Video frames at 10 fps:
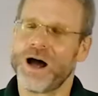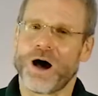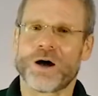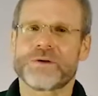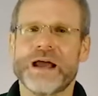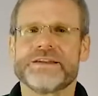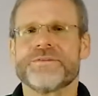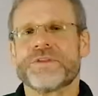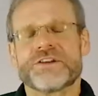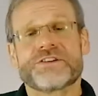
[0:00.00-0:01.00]
All right,
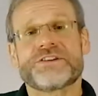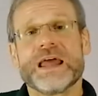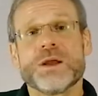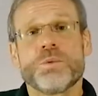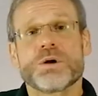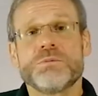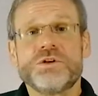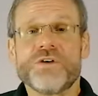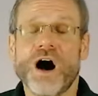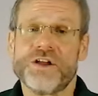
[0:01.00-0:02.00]
today we'll
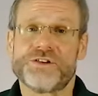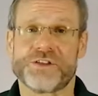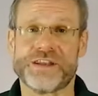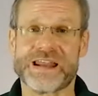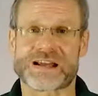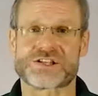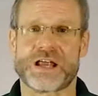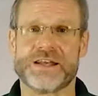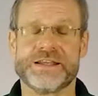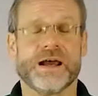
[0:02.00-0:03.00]
move on to the next
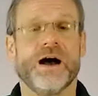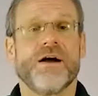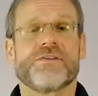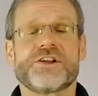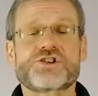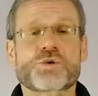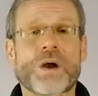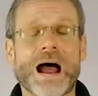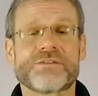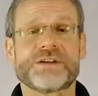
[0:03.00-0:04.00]
idea, the
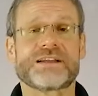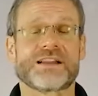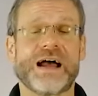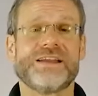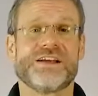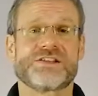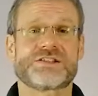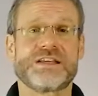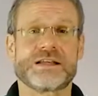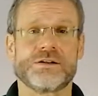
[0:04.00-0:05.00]
traffic light
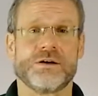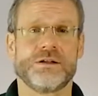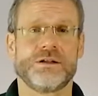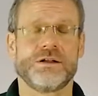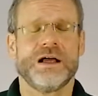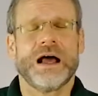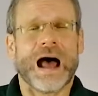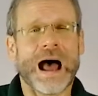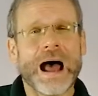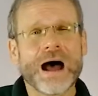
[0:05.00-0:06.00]
signal.
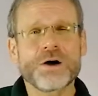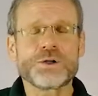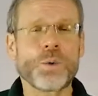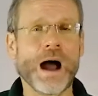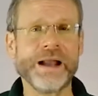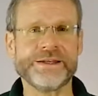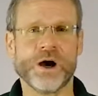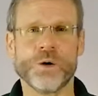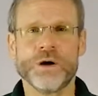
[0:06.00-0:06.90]
How do I know